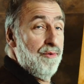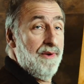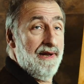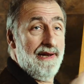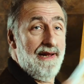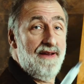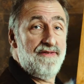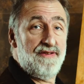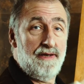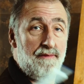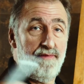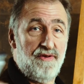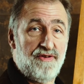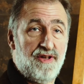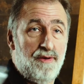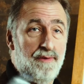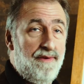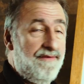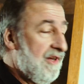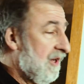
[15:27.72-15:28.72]
realize, and I'm just
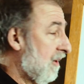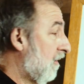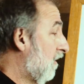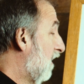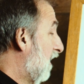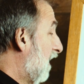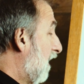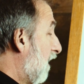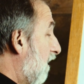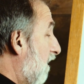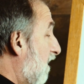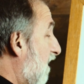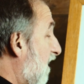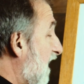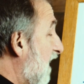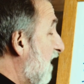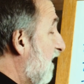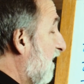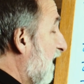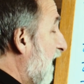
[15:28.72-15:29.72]
going to review,
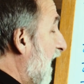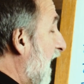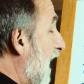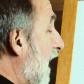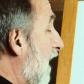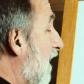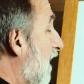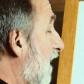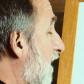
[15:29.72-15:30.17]
these can